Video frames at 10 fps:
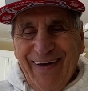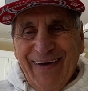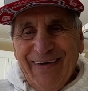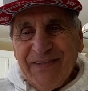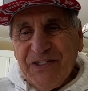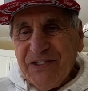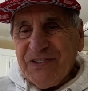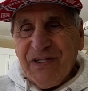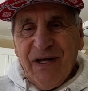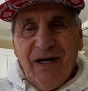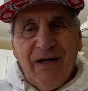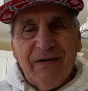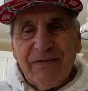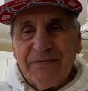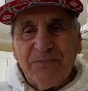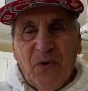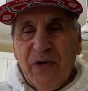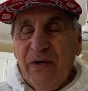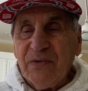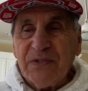it's just, boy,
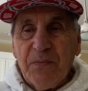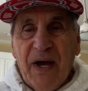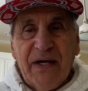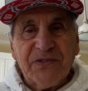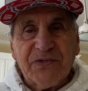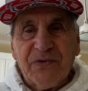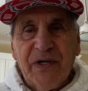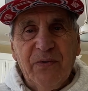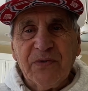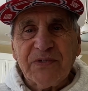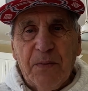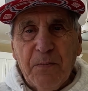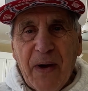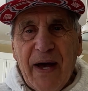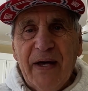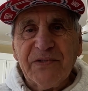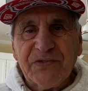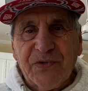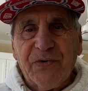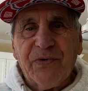he was a master. He was a
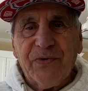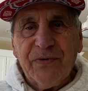master.